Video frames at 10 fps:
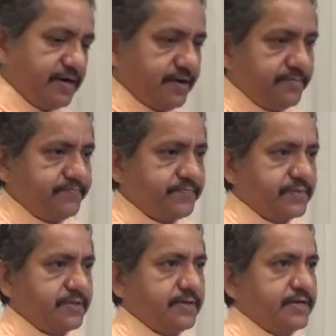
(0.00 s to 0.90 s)
um,
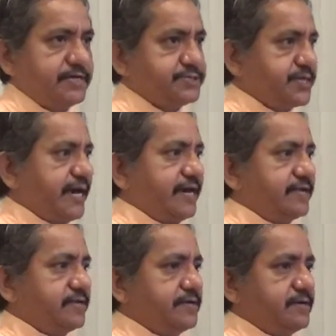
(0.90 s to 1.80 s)
is
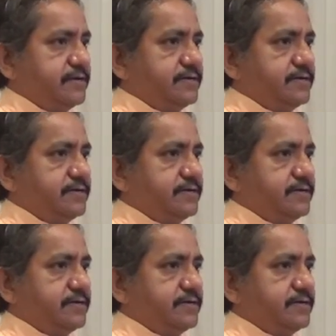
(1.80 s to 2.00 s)
that